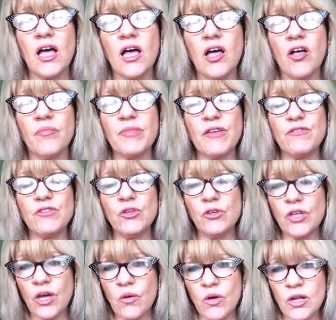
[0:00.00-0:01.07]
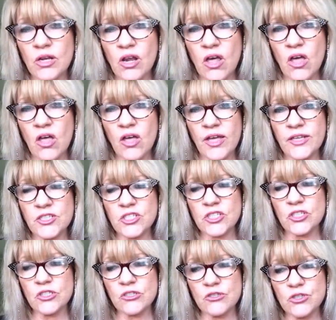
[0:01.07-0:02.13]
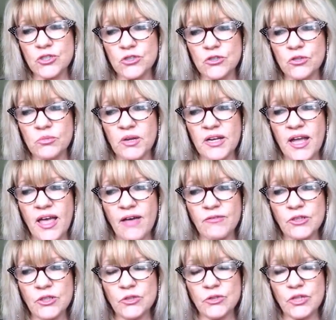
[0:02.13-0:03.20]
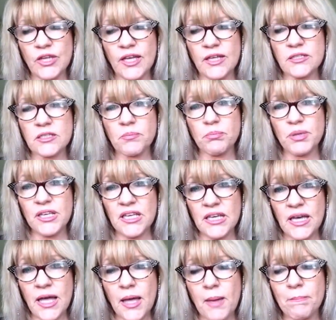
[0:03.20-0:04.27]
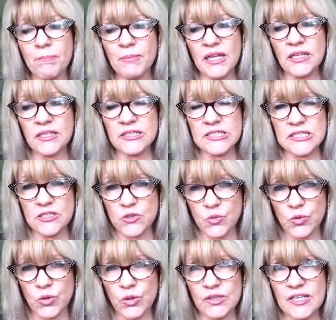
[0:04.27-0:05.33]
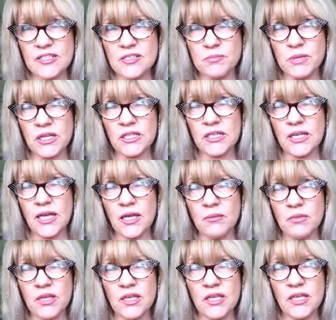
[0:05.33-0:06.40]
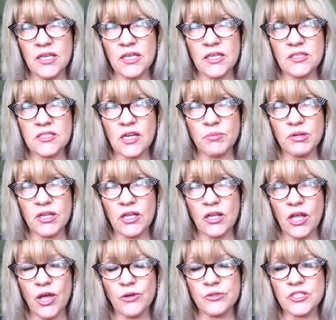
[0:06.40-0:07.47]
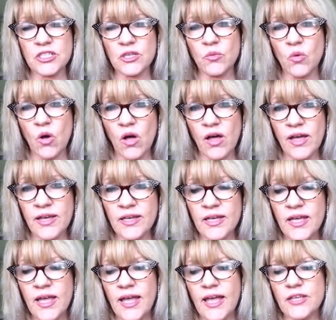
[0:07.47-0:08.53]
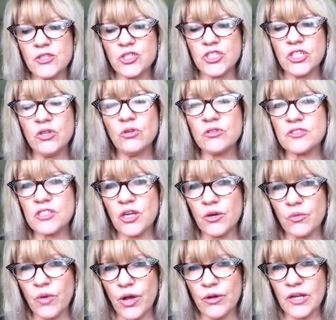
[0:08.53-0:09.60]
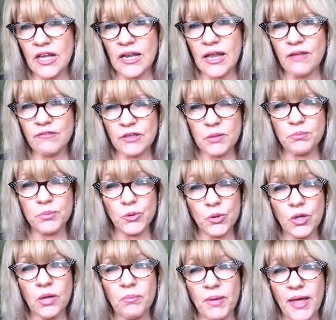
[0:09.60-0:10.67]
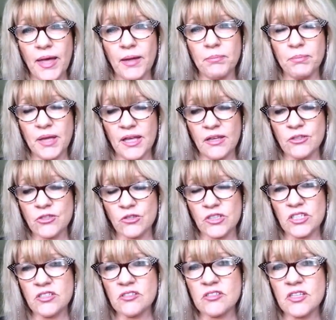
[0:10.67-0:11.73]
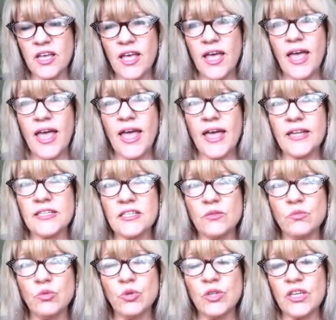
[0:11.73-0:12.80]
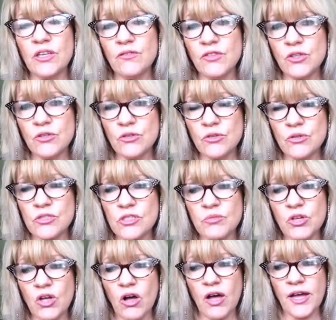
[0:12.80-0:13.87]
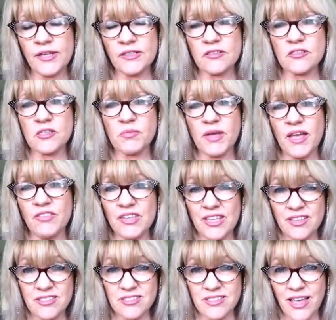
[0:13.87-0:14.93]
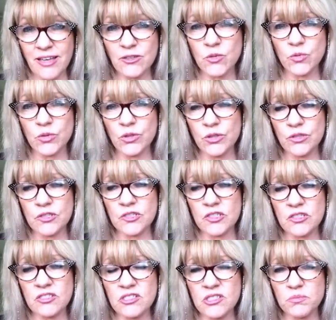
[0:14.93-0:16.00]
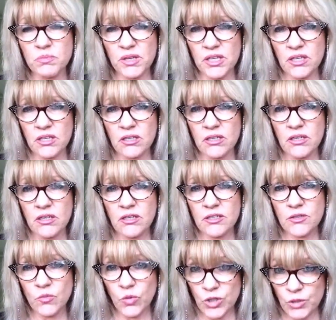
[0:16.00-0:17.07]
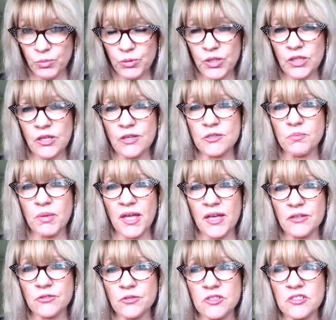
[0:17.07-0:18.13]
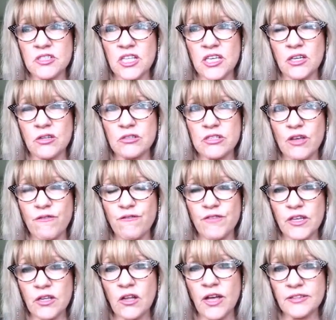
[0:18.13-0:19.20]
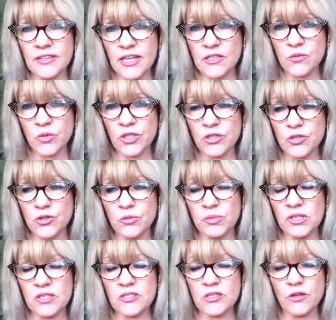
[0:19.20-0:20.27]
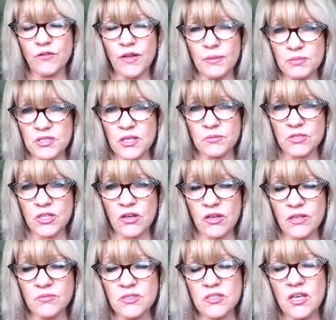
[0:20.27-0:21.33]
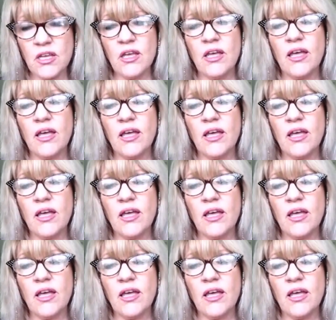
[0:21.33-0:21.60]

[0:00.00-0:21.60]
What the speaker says: If you go online to YouTube and have a look at Pia Melody's work, that's Melody, Mellody, and she also wrote a lovely book about boundaries, and it will give you some guidance about the exact words to speak when you're putting those boundaries there, because I feel like that's where you're tripping yourself up sometimes.